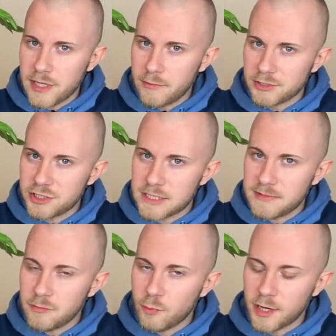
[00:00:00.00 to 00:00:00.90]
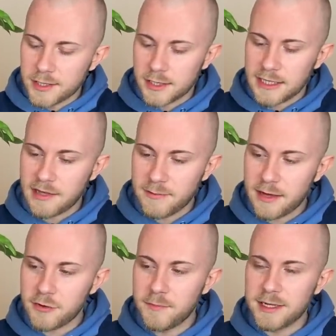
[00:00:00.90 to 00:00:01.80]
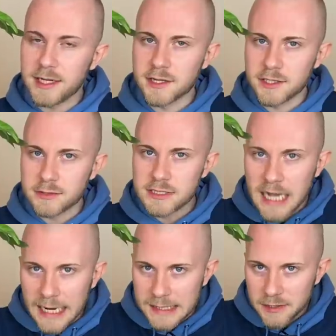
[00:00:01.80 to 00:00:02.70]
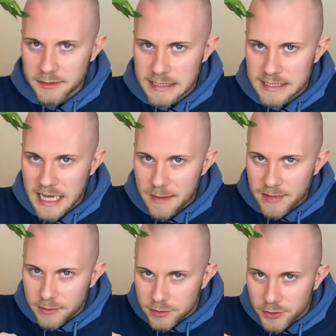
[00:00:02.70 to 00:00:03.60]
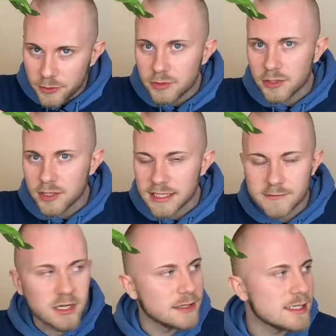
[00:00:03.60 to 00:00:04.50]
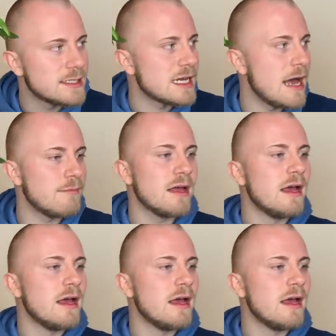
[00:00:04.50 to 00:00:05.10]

It wouldn't just be one leaf coming out. It would be a little tiny little stem and two little leaves on the stem